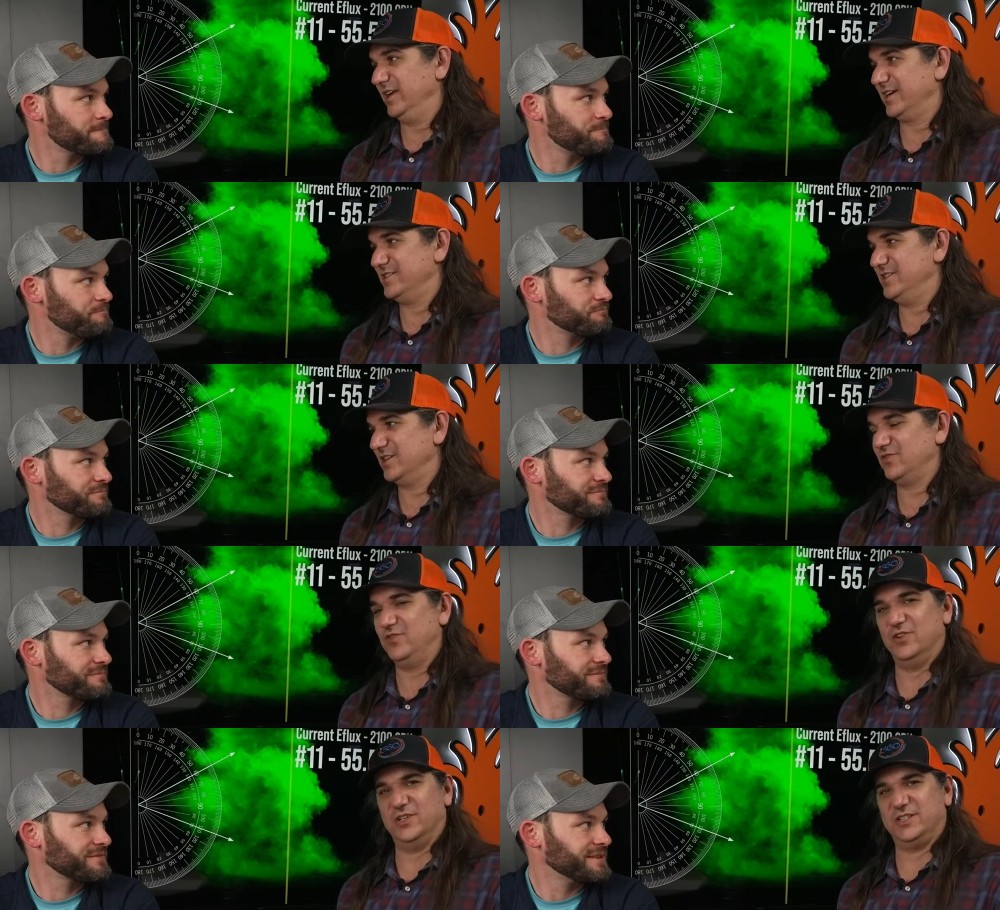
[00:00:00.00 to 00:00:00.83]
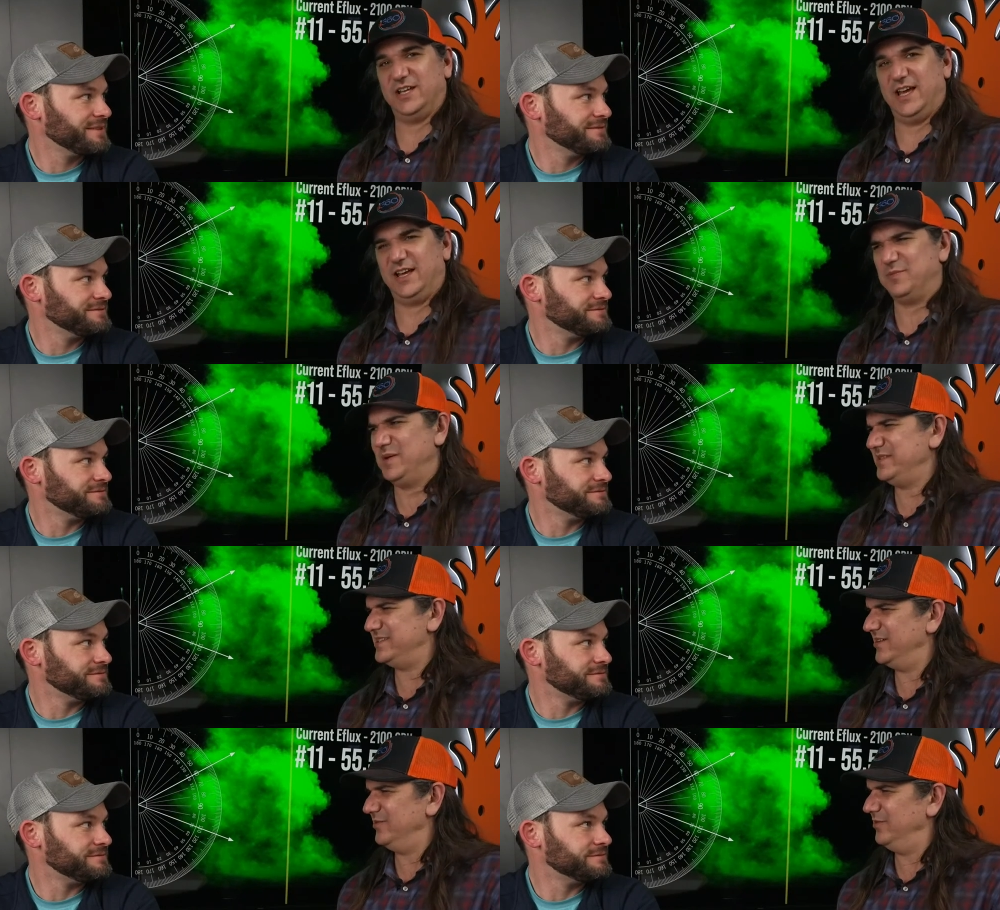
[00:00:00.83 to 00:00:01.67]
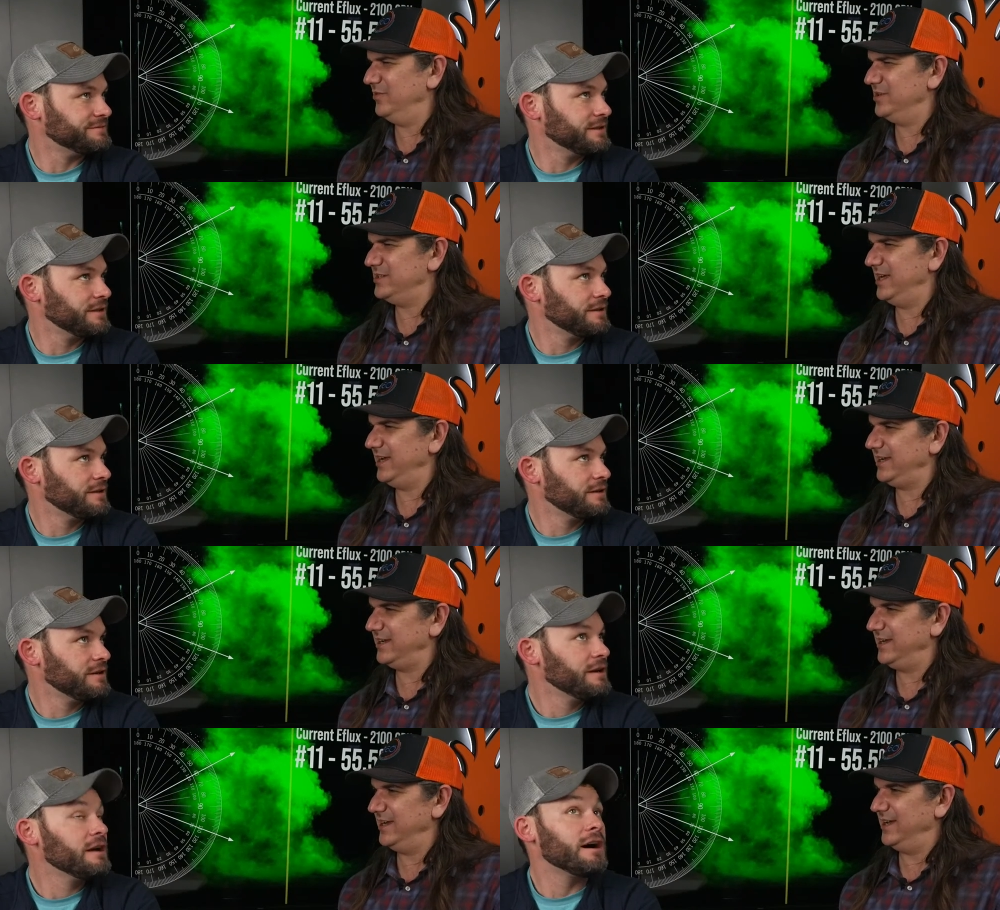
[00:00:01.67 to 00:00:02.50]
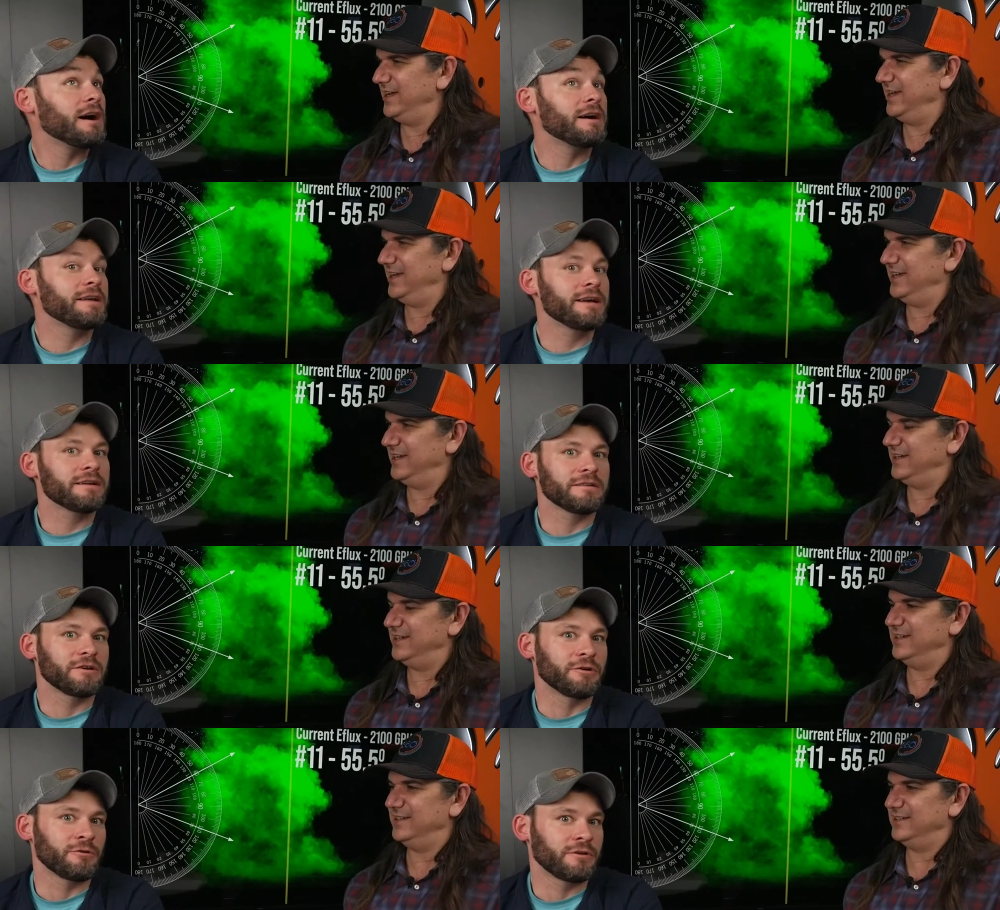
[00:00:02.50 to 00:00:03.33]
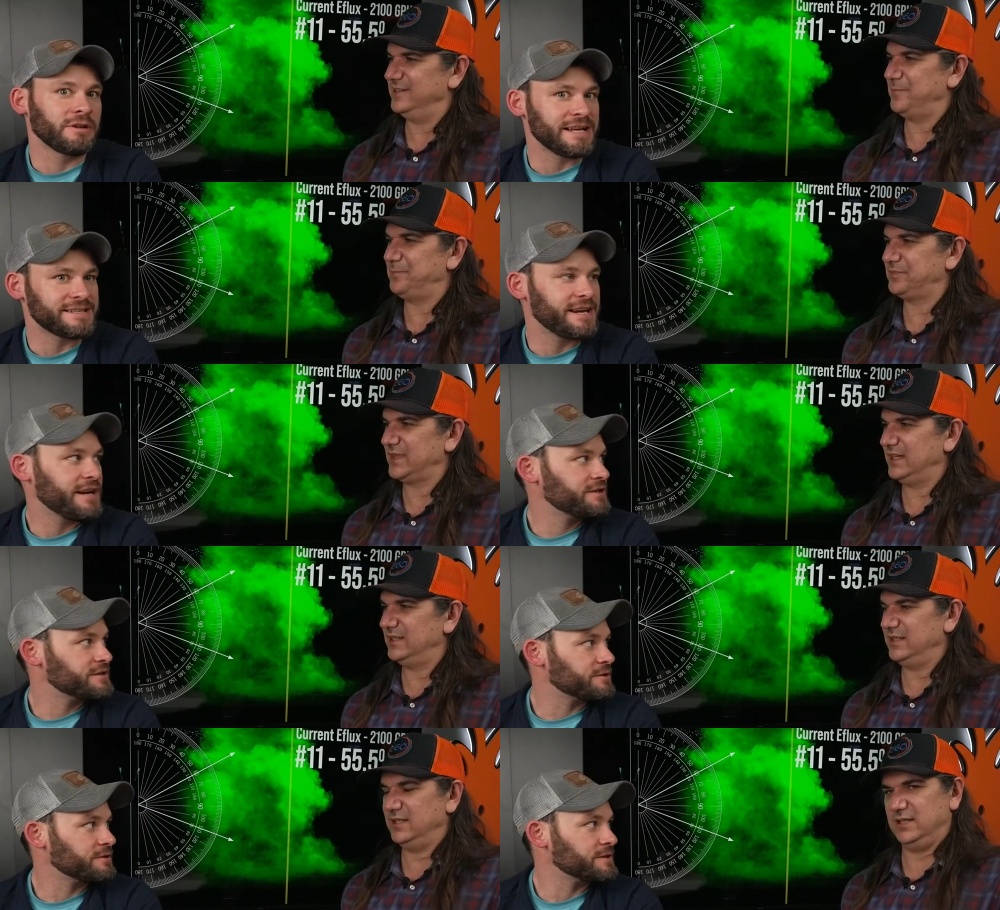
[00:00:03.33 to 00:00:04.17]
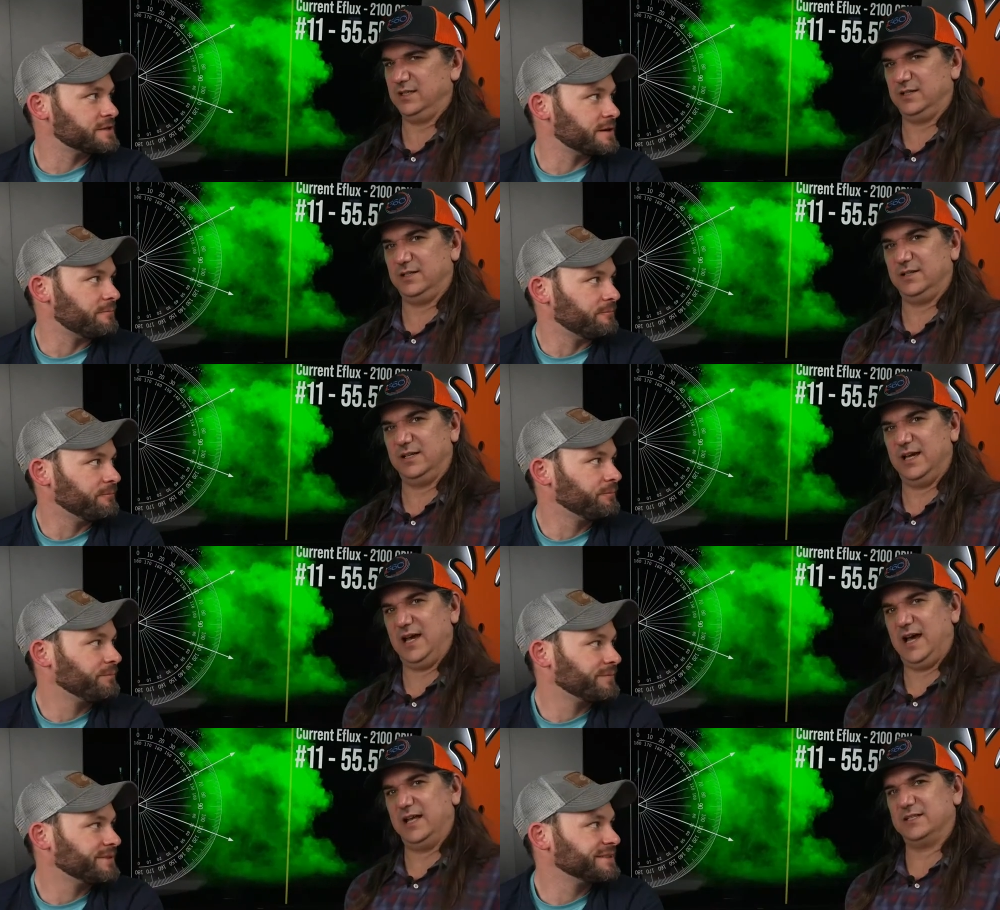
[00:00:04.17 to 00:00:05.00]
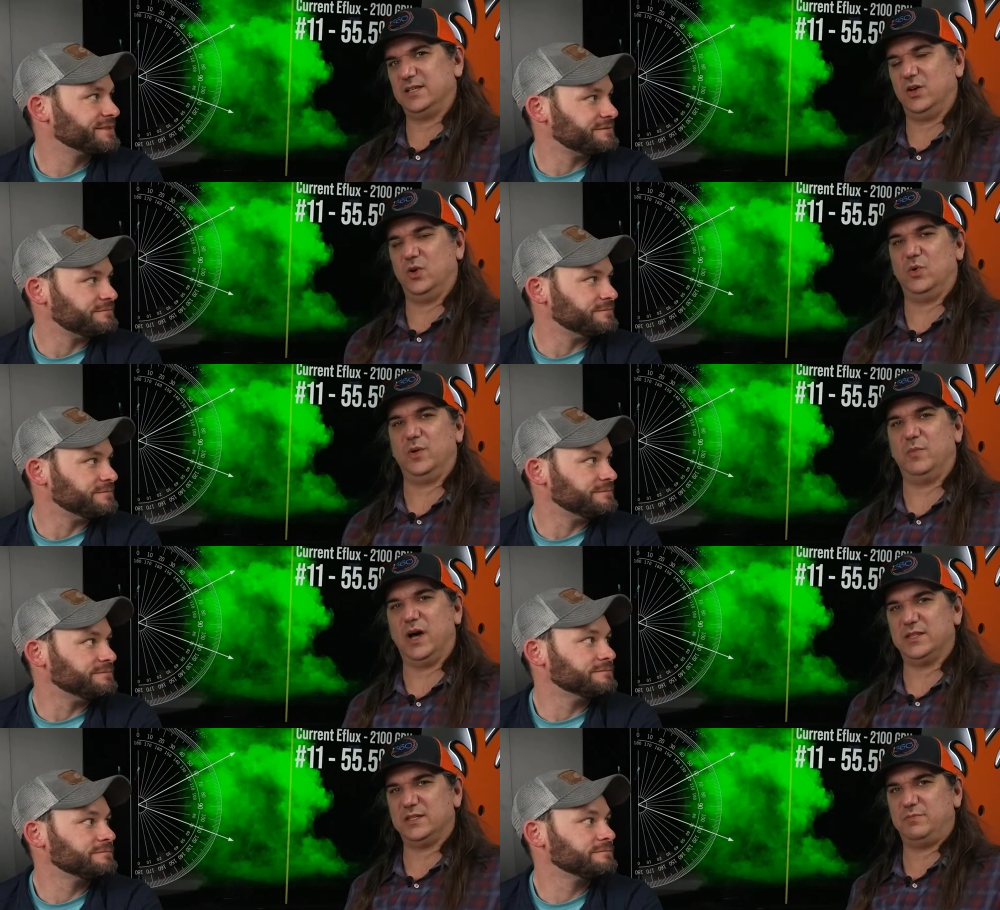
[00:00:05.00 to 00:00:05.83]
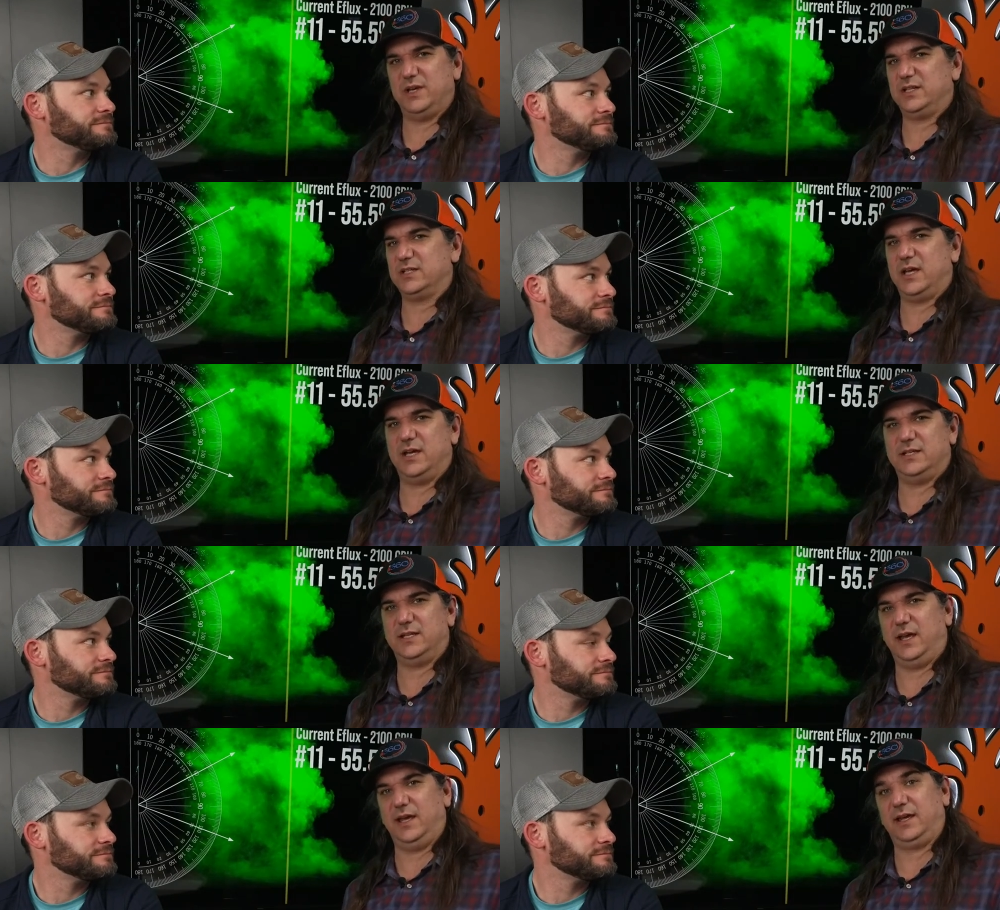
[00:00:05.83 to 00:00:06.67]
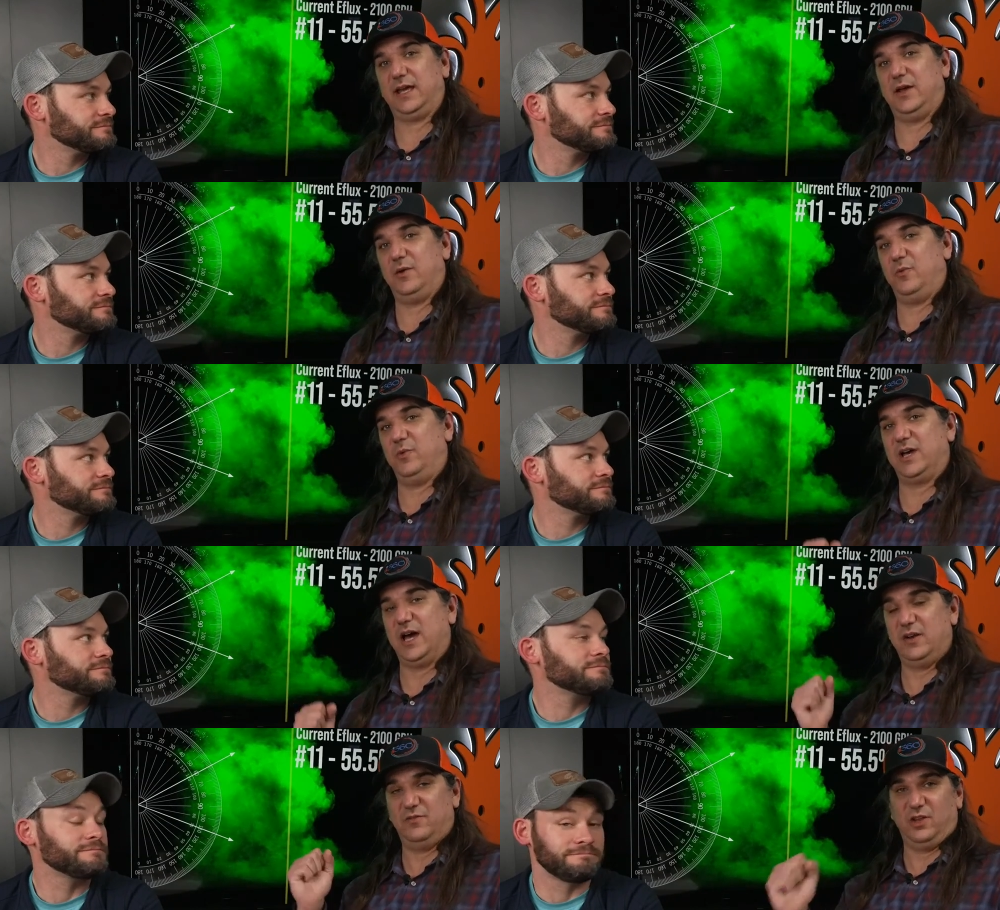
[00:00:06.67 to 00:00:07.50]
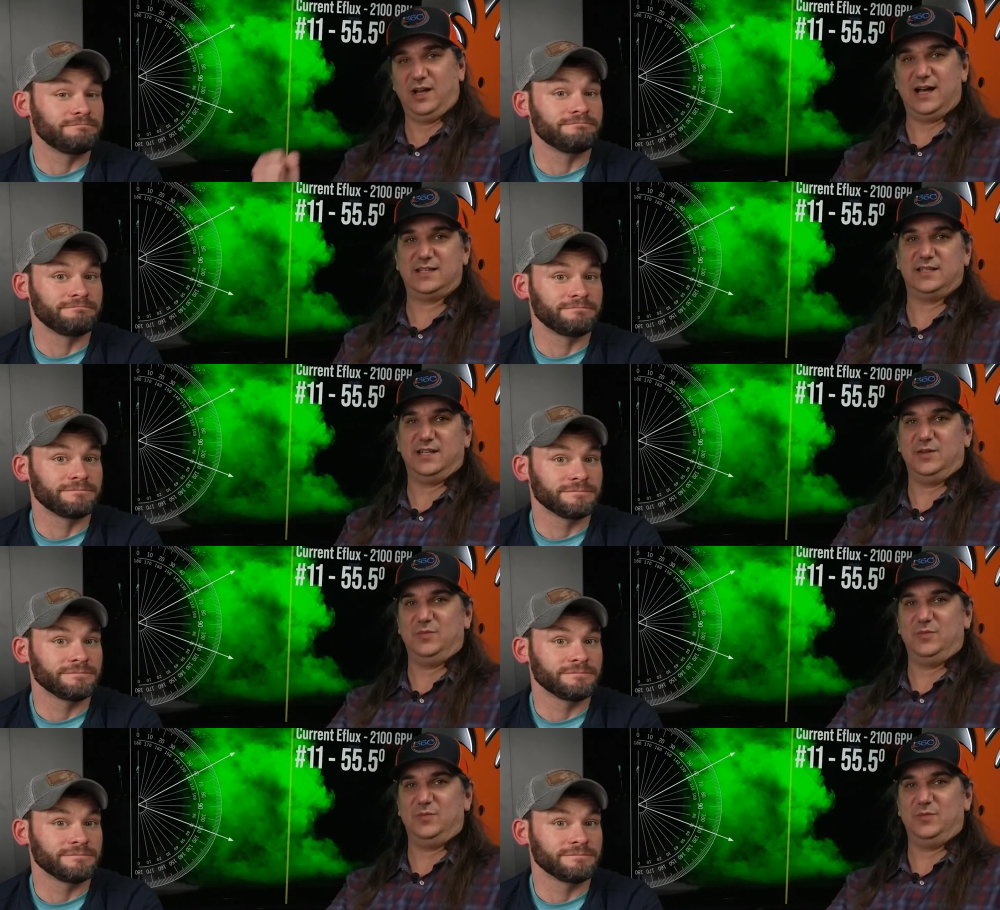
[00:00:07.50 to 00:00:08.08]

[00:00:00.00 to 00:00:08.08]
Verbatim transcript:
Speaker 1: like a six foot tank, maybe seven foot tank.
Speaker 2: Ah, uh, yeah, yeah. Glass Cages hooked us up.
Speaker 1: Yeah, and so we bought this big giant tank and we got a velocity